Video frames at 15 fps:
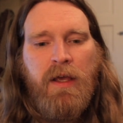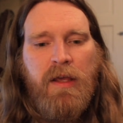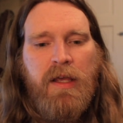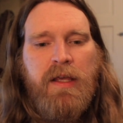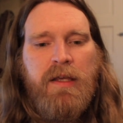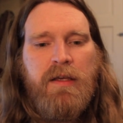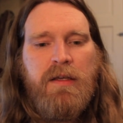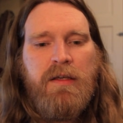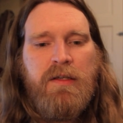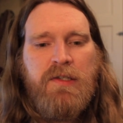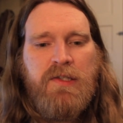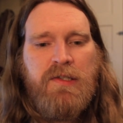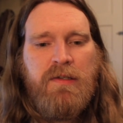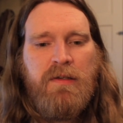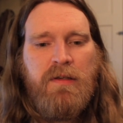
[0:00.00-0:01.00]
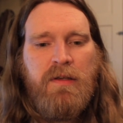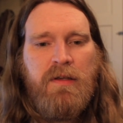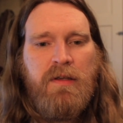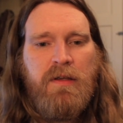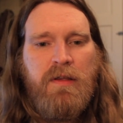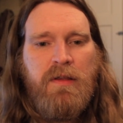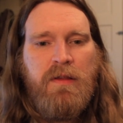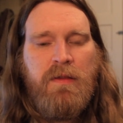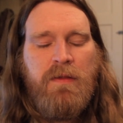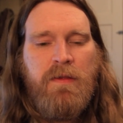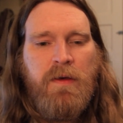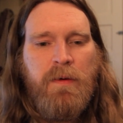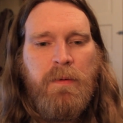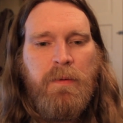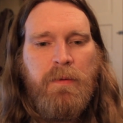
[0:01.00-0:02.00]
is
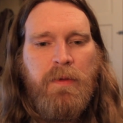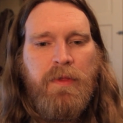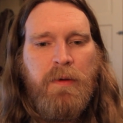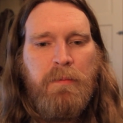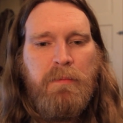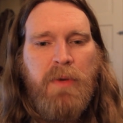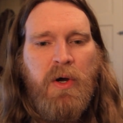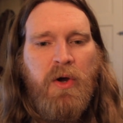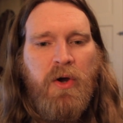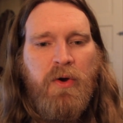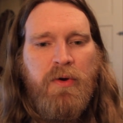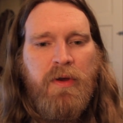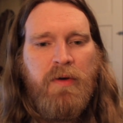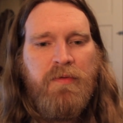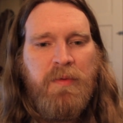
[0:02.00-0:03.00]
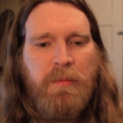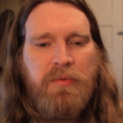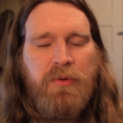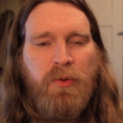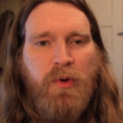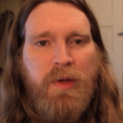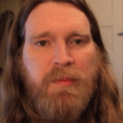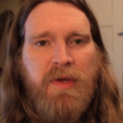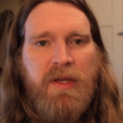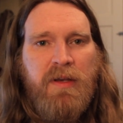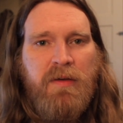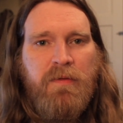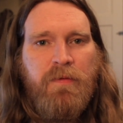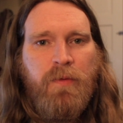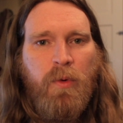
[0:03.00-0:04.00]
the mode of
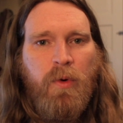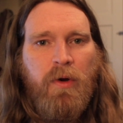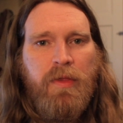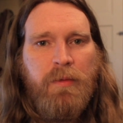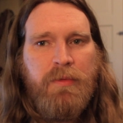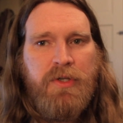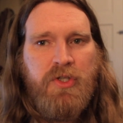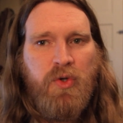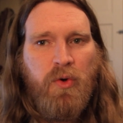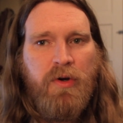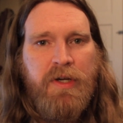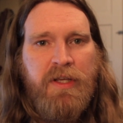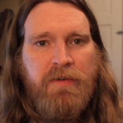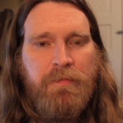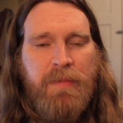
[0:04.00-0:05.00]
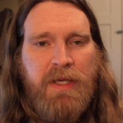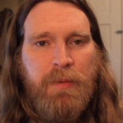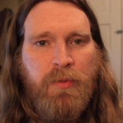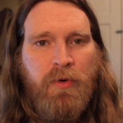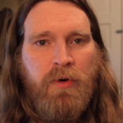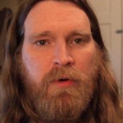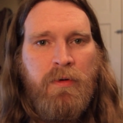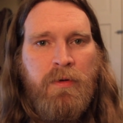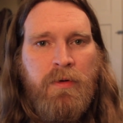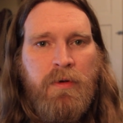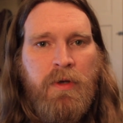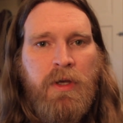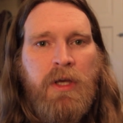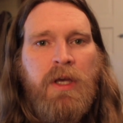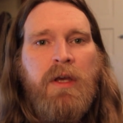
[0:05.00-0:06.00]
employment for the majority of people
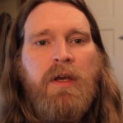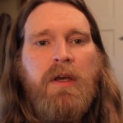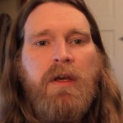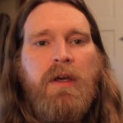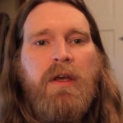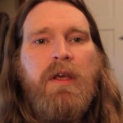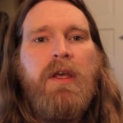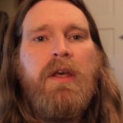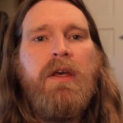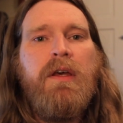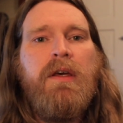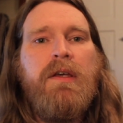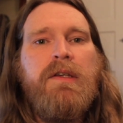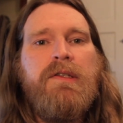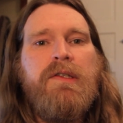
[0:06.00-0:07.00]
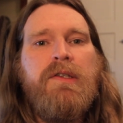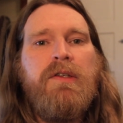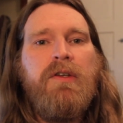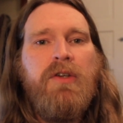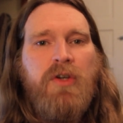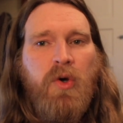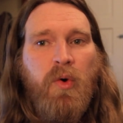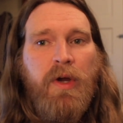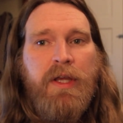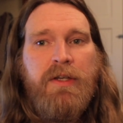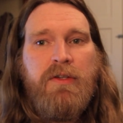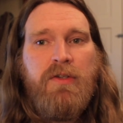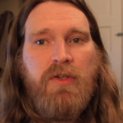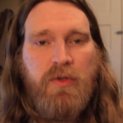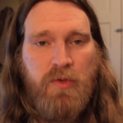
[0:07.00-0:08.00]
is
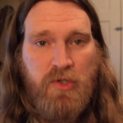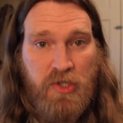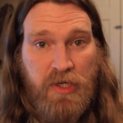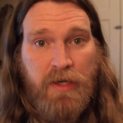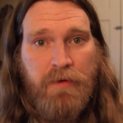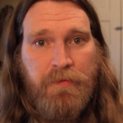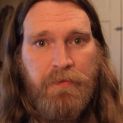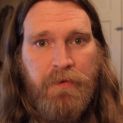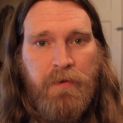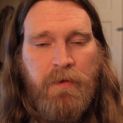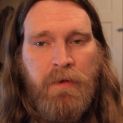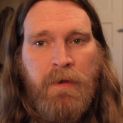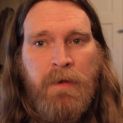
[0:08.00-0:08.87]
going to shift.